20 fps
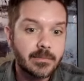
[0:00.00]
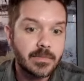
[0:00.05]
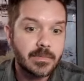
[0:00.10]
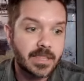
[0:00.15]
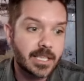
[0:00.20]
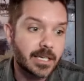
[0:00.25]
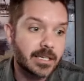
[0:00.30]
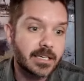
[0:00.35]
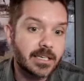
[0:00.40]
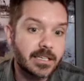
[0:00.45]

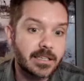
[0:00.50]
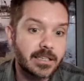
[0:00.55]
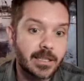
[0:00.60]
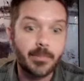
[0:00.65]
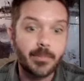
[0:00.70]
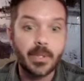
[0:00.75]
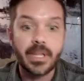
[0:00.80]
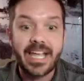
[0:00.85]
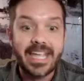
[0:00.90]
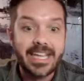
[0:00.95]
the the
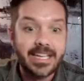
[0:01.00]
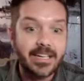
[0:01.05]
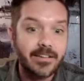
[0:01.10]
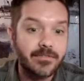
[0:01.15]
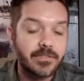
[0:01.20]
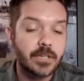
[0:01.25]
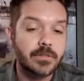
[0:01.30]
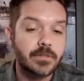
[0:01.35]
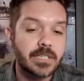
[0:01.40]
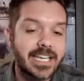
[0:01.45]
blade
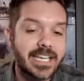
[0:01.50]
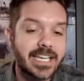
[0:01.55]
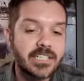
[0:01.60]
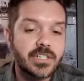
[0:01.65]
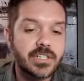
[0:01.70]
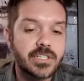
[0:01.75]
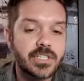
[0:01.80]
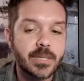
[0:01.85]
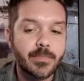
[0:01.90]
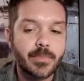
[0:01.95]
of the
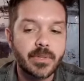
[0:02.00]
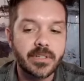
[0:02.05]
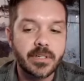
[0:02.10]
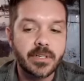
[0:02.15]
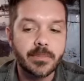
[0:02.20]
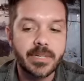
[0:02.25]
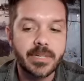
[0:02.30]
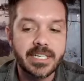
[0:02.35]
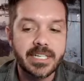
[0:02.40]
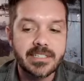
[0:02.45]
relationship a
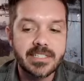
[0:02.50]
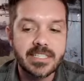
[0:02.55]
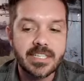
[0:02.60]
little bit.